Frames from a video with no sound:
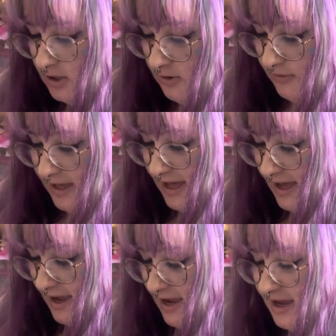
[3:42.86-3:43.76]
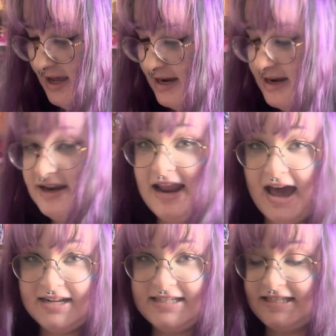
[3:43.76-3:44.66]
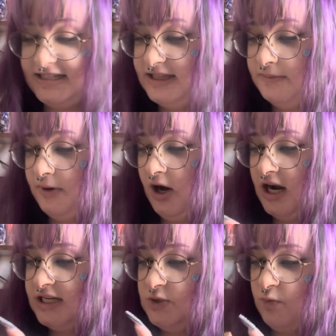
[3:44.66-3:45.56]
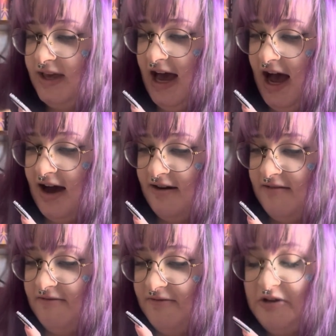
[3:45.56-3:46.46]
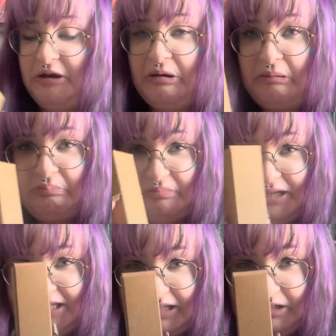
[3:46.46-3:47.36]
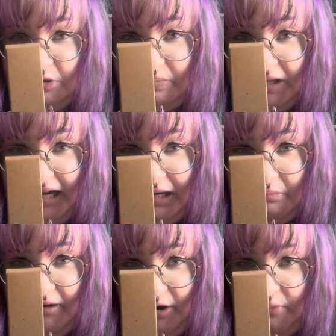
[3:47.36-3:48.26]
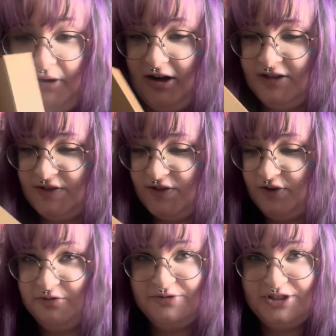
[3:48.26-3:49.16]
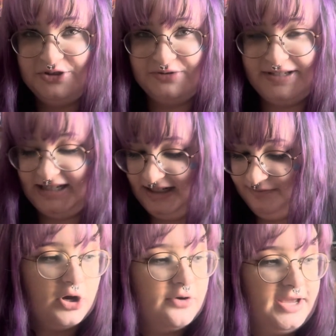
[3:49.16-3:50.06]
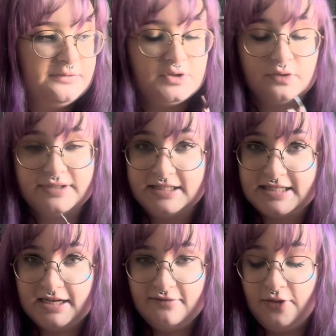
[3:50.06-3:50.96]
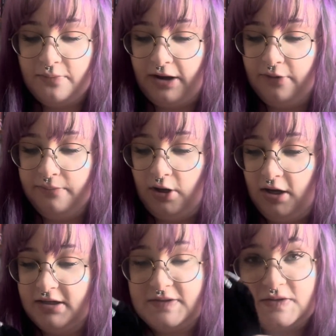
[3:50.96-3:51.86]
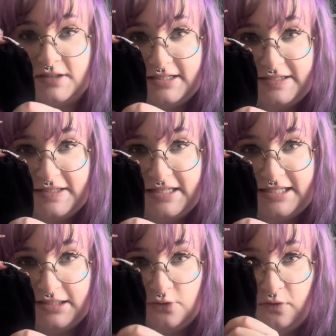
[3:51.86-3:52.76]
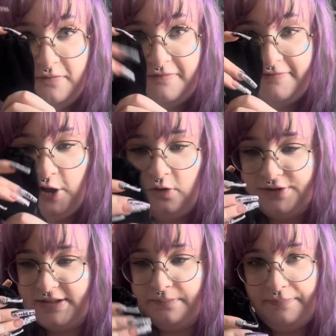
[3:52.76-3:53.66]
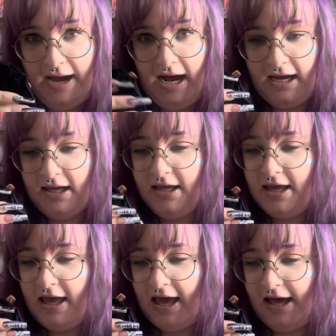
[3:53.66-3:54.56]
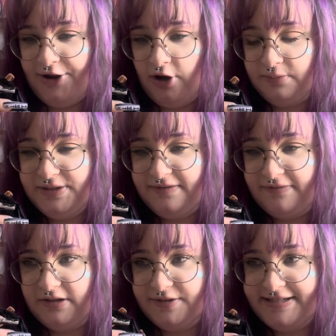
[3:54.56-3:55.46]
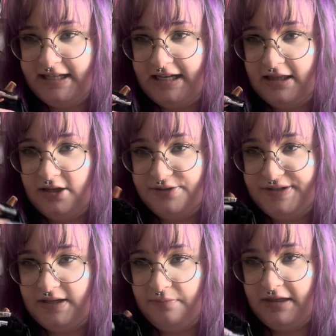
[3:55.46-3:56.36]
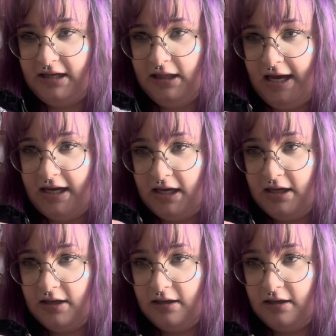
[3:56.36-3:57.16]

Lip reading: Okay, next in the box we have this little plain brown box, so interesting. Okay, so inside of the brown box is this little felt bag, and it almost feels like there's something like